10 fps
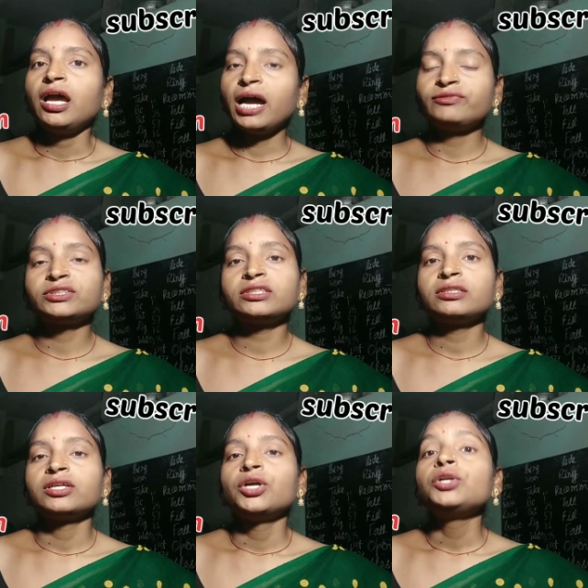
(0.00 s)
after
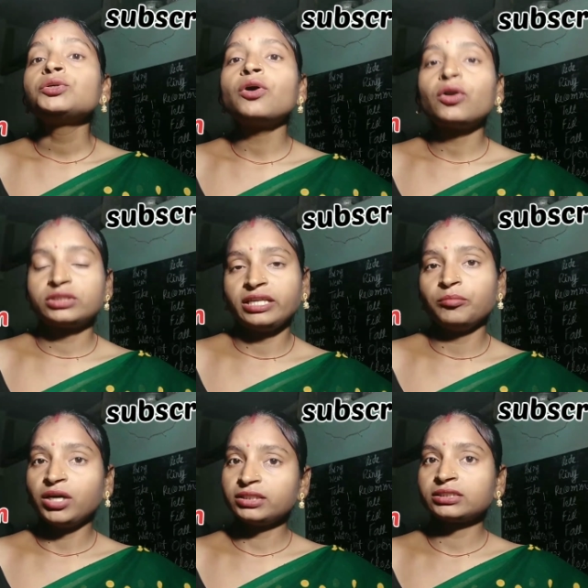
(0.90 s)
2 or 3
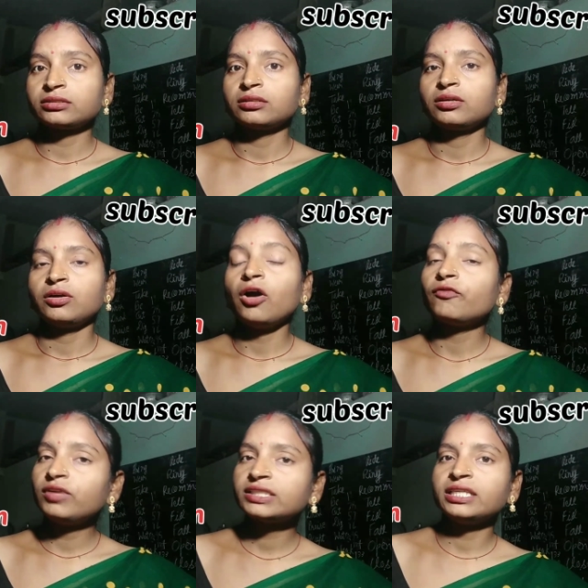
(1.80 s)
months
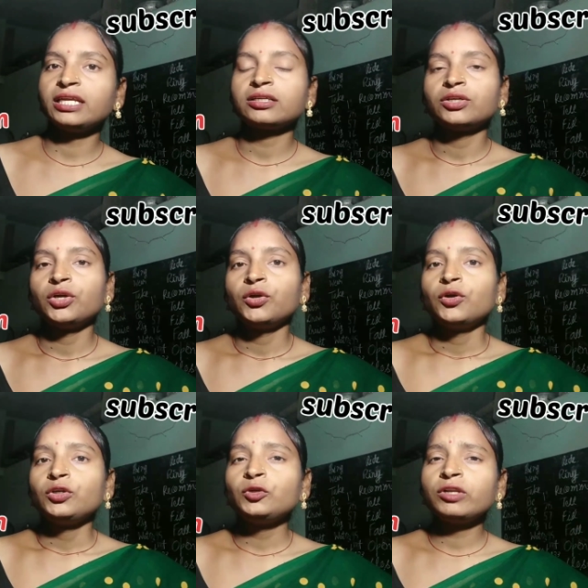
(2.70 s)
of listening,
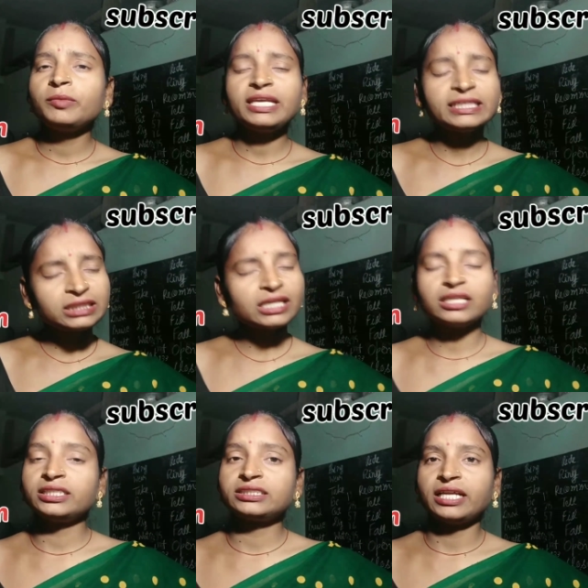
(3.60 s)
you will be easily
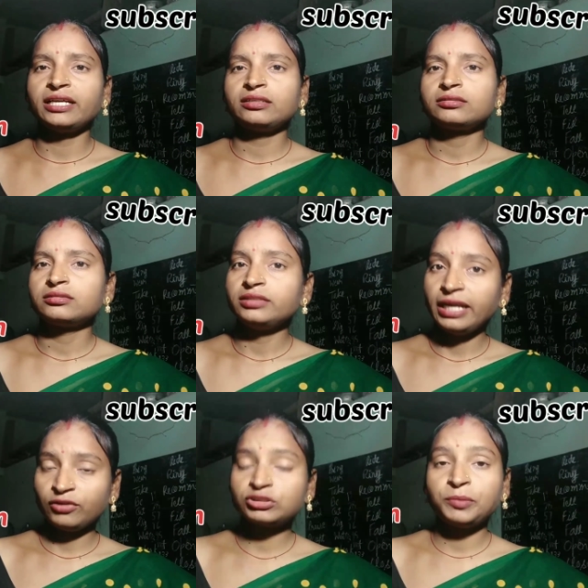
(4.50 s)
understand
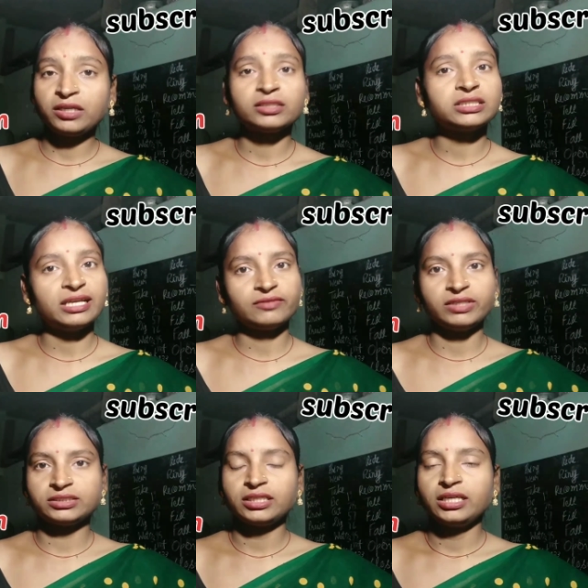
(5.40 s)
native speakers'
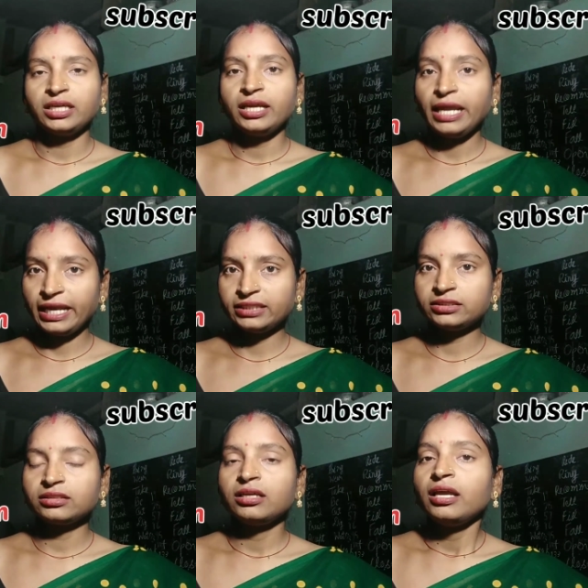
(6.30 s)
language. And
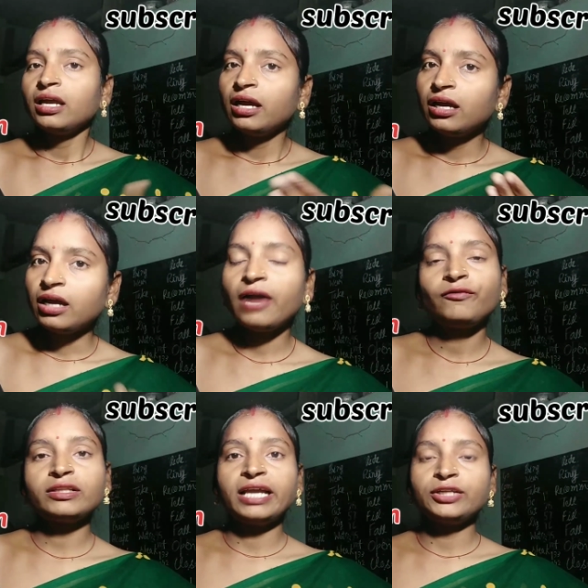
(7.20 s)

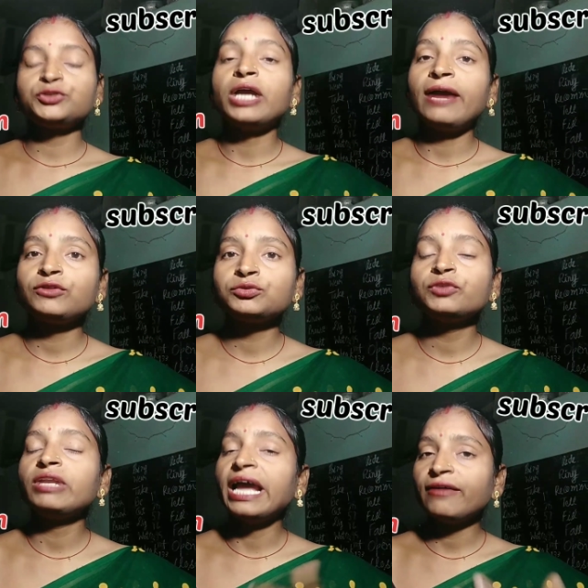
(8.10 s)
after that, you
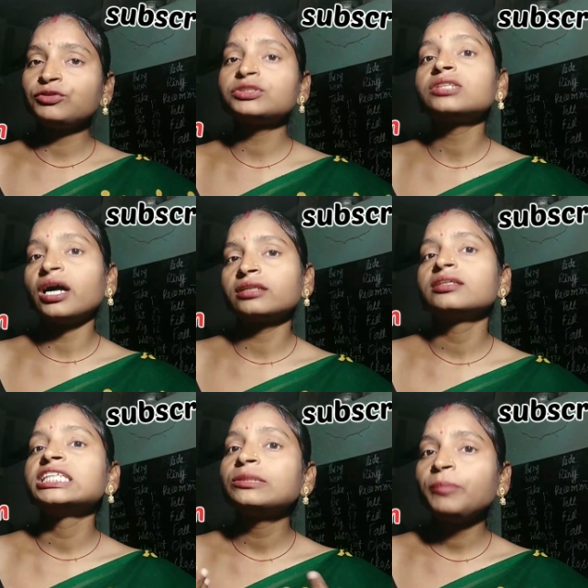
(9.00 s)
will have to start
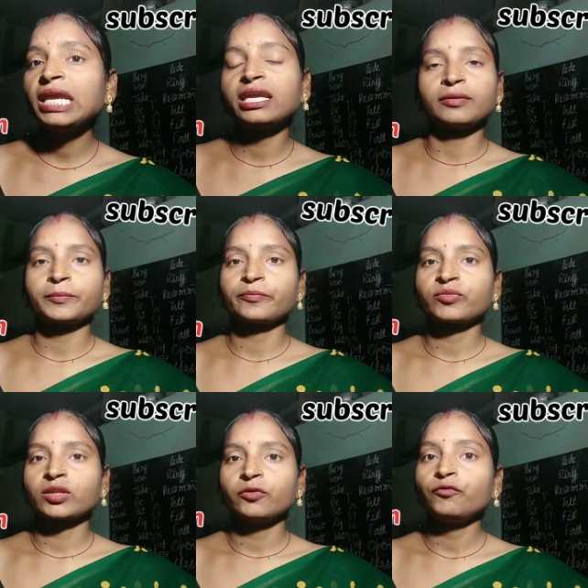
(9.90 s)
speaking.
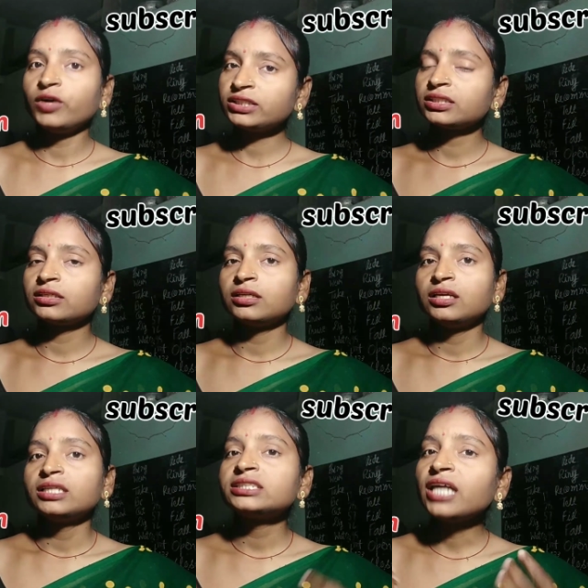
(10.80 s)
First,
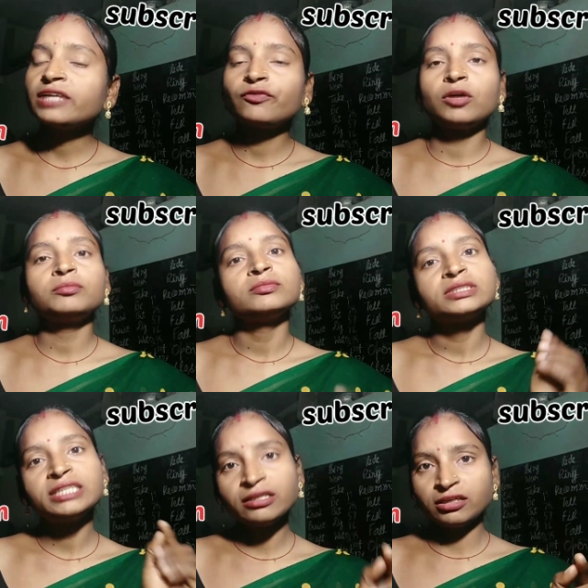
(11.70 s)
start from
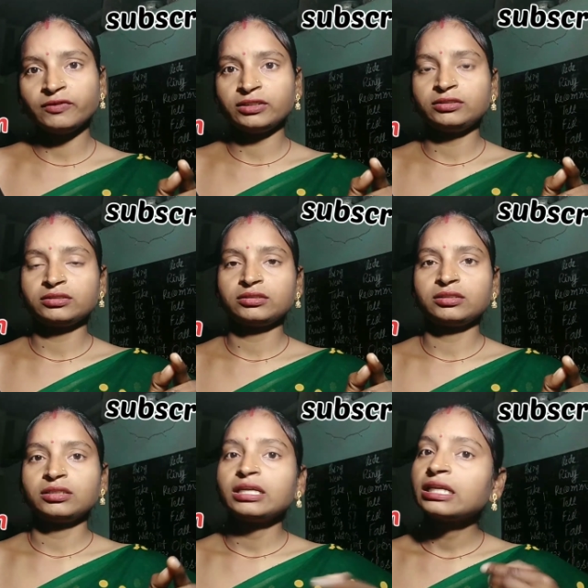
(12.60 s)
single word,
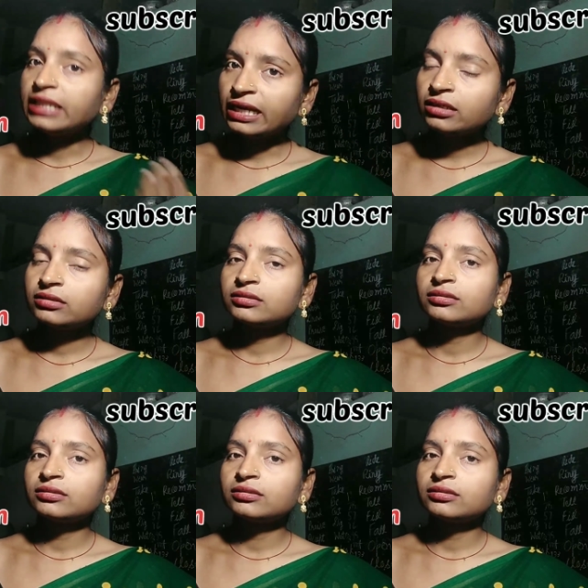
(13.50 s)
then